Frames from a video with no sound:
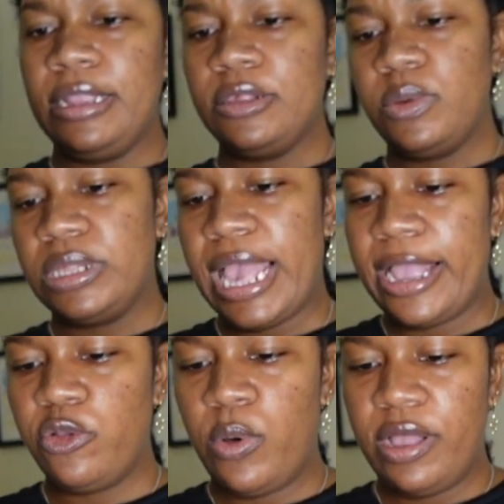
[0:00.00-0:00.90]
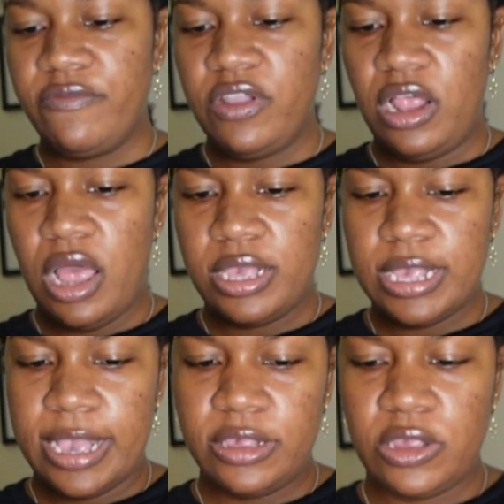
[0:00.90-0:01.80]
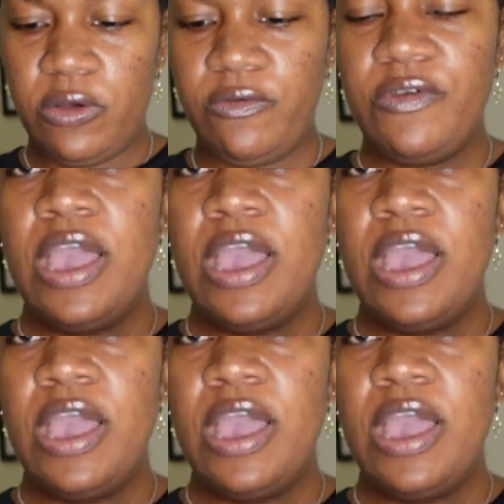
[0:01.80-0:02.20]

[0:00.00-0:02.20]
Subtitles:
this was like $12 and stuff.